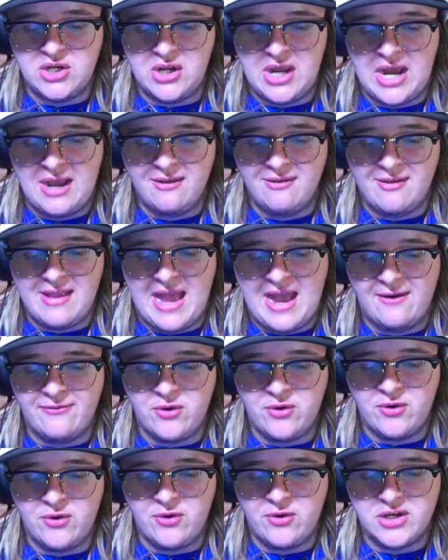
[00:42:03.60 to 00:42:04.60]
you guys to have
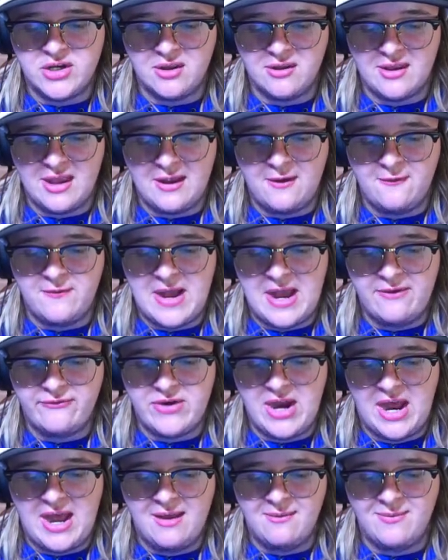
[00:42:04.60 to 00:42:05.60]
to watch this, like, 5
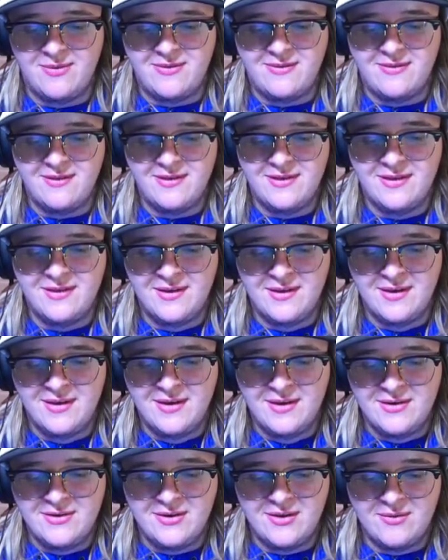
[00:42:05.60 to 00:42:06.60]
times,
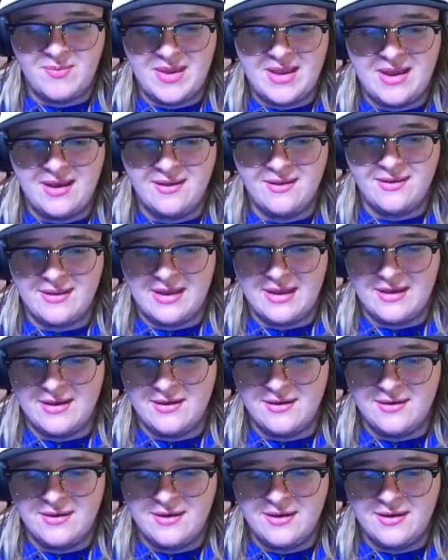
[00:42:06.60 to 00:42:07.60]
just because,
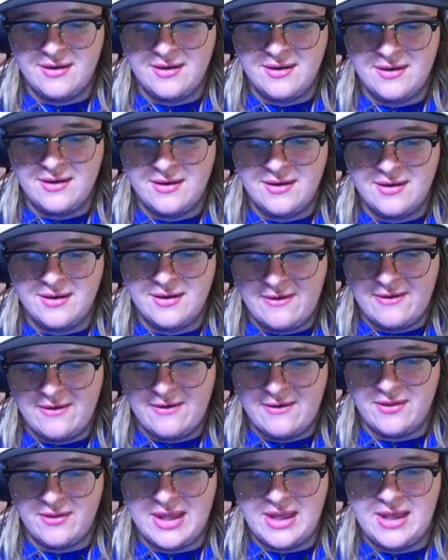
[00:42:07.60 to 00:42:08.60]
it
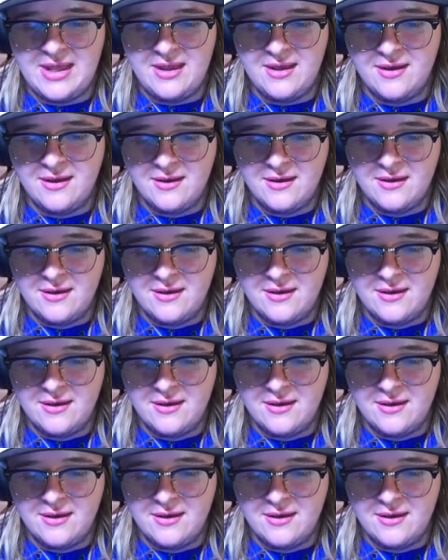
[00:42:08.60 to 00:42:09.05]
definitely...